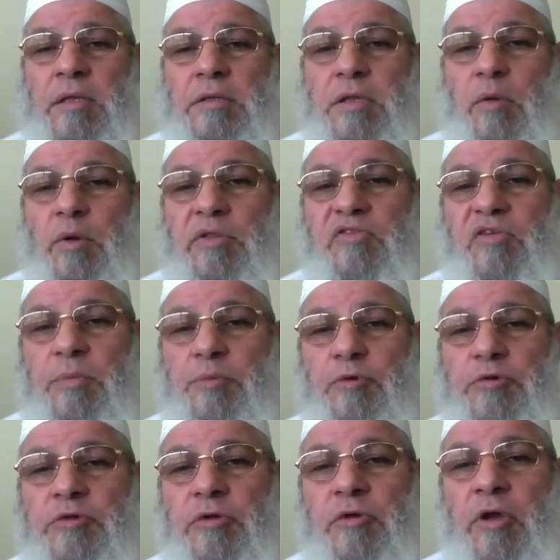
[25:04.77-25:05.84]
the one
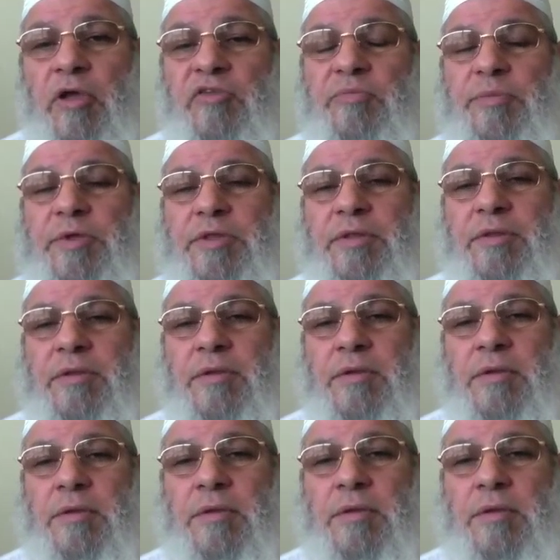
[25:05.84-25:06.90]
support her husband
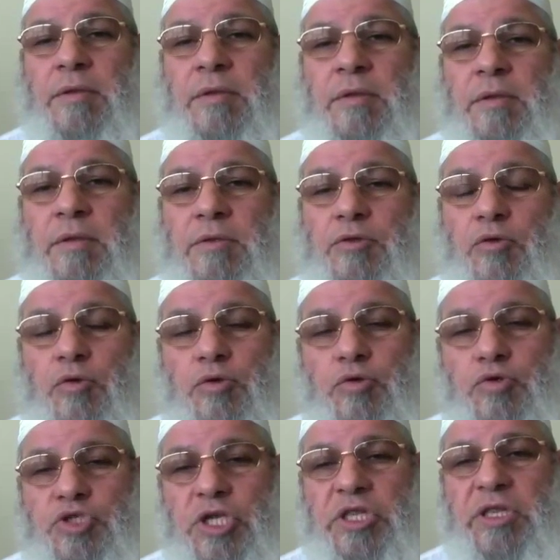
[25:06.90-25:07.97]
to go
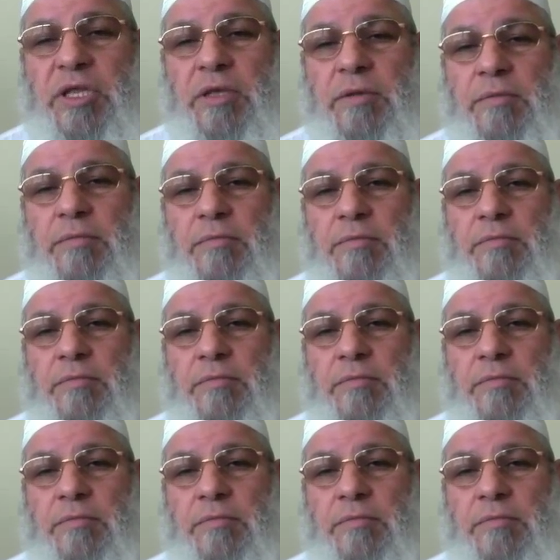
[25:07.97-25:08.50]
to Jannah.